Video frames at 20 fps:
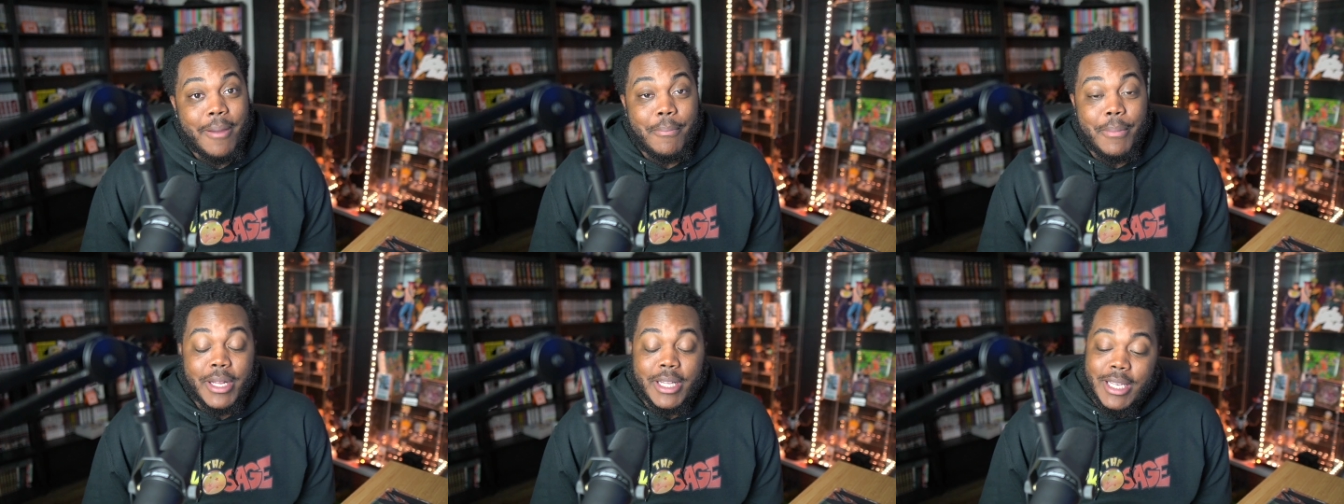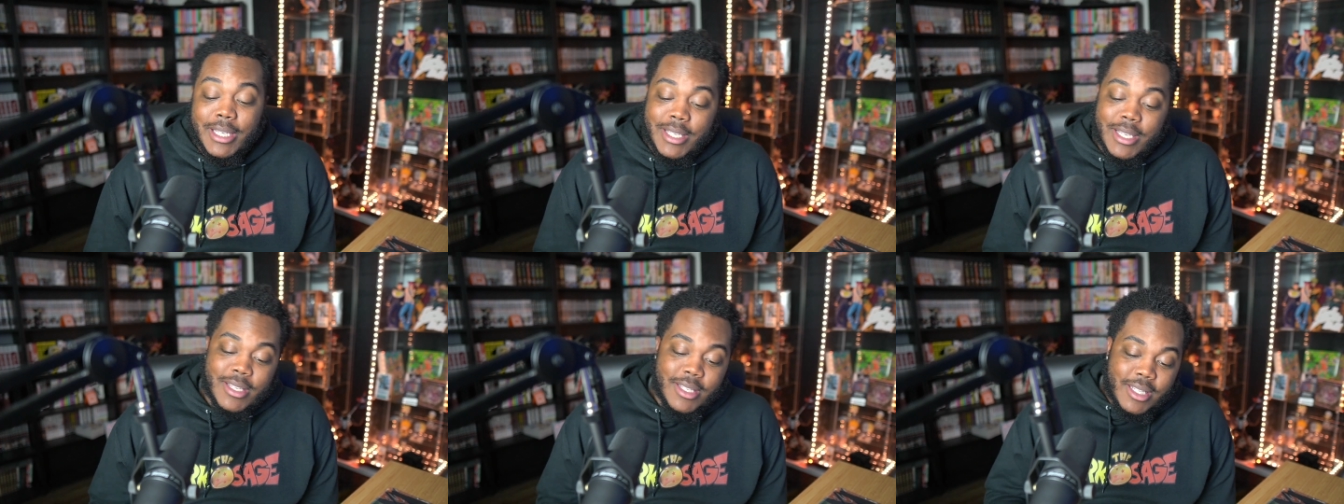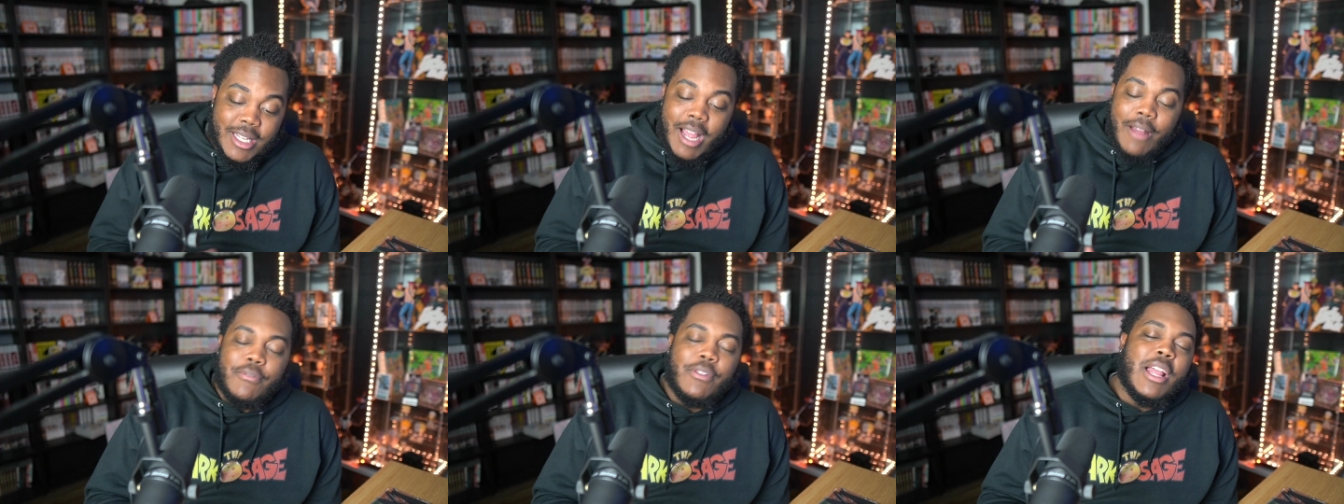But this is
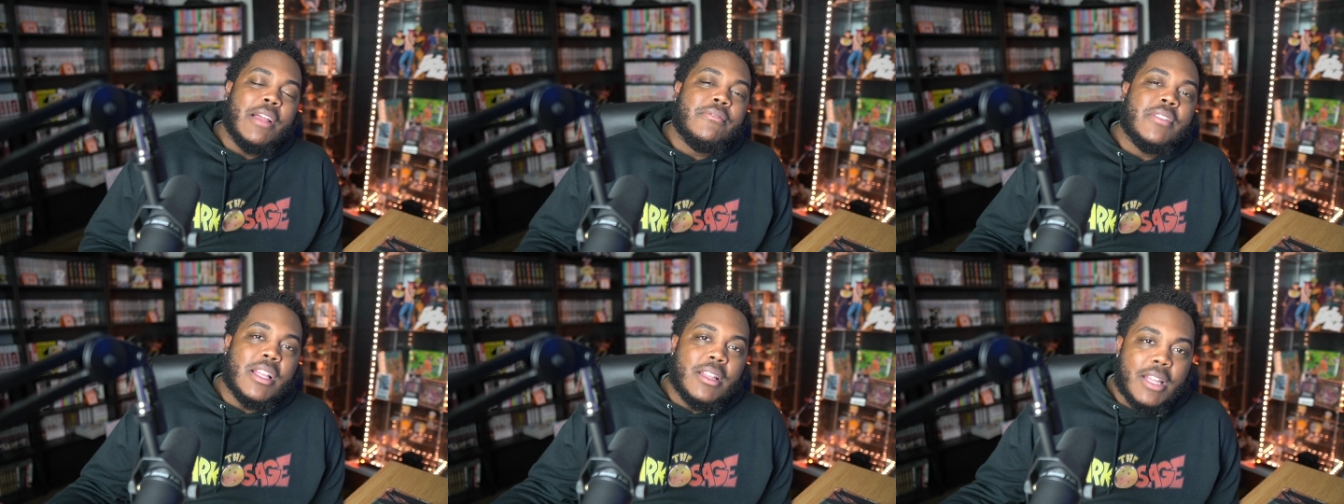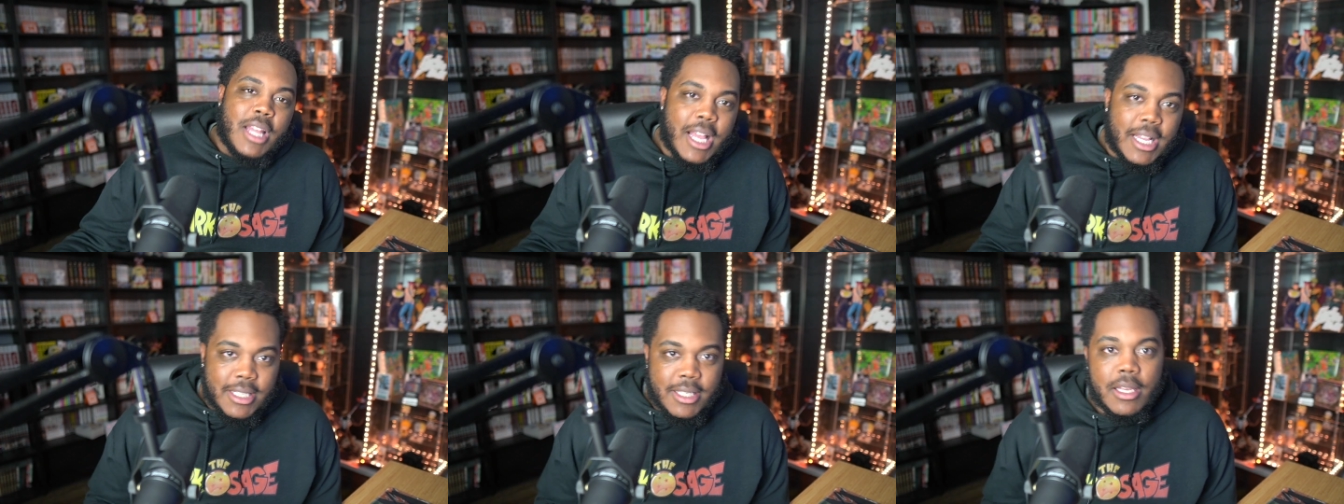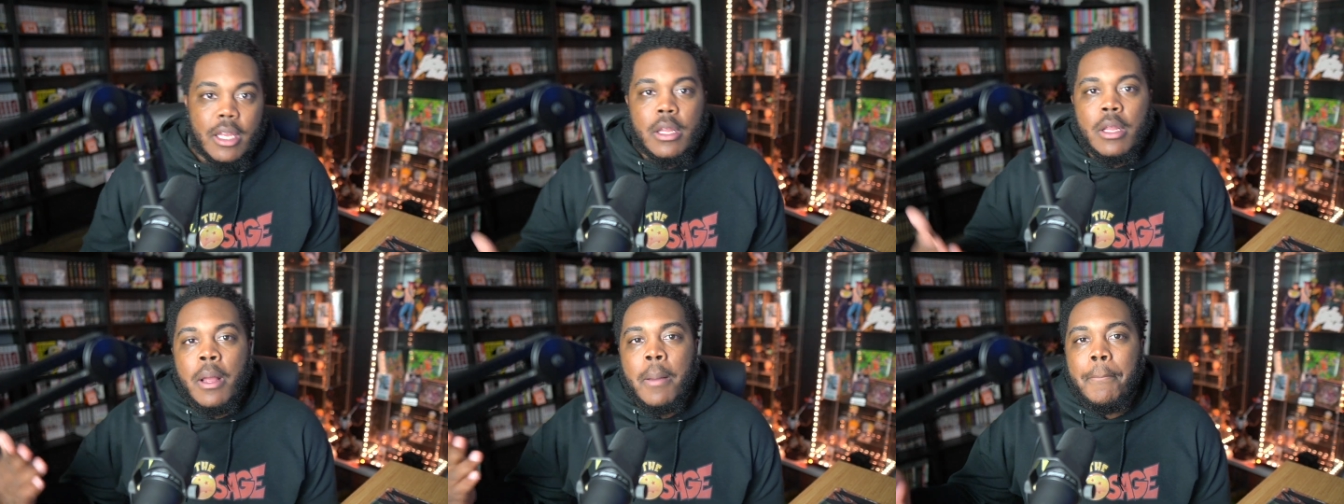Love Love Deluxe
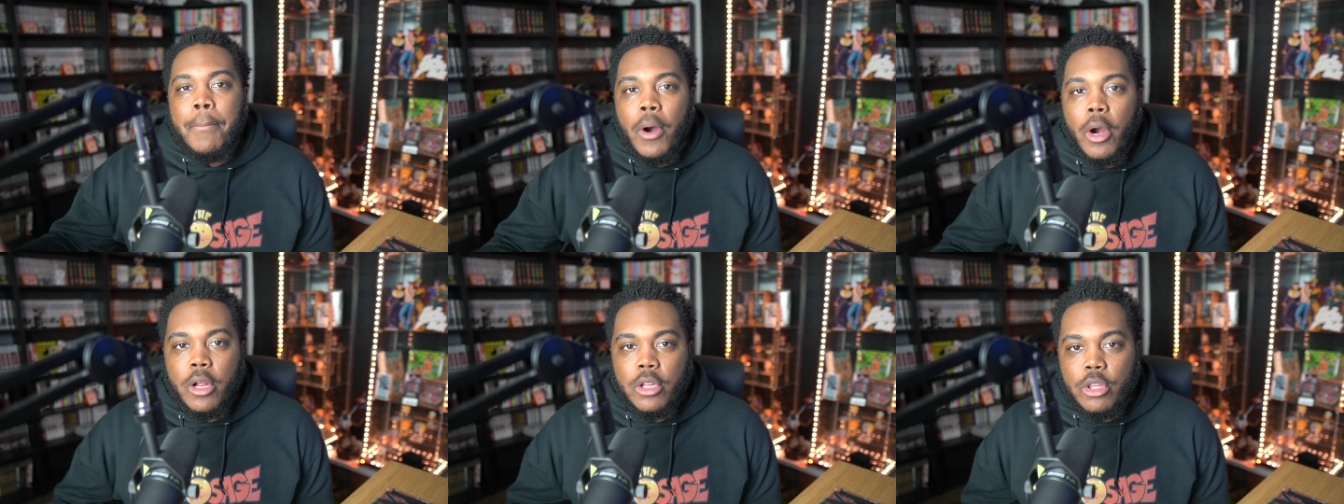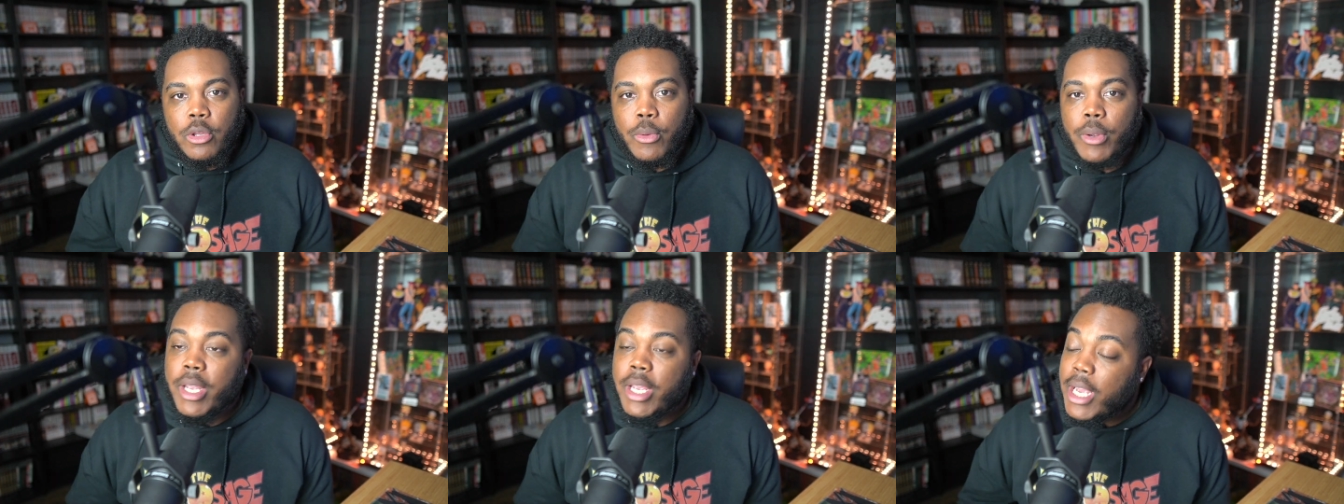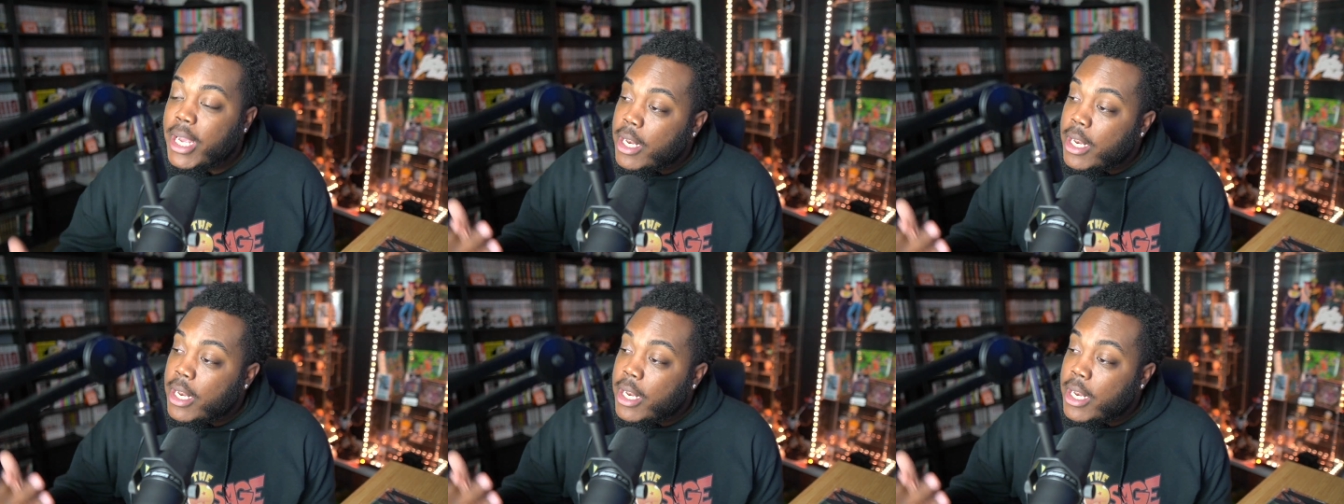Part 3,